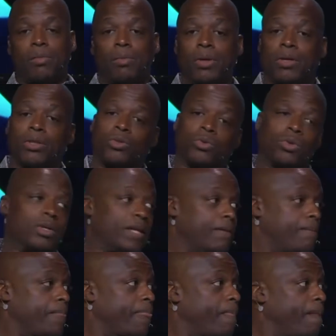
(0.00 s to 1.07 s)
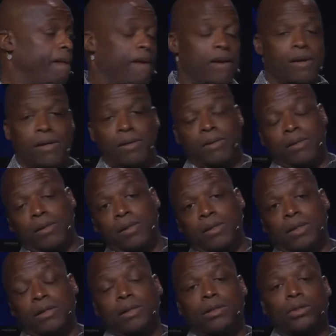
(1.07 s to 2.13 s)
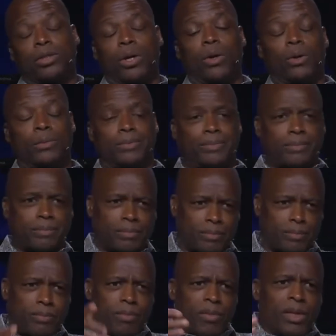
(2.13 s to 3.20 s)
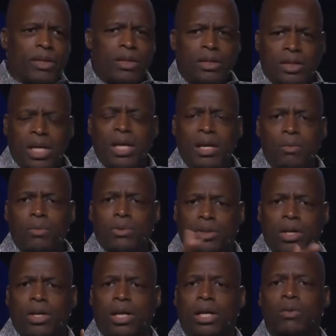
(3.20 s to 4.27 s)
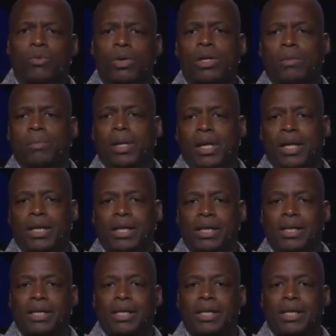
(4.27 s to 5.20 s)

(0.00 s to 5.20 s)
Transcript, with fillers: Because Break that down. Tell them the whole part. so the team was going to get rid of me.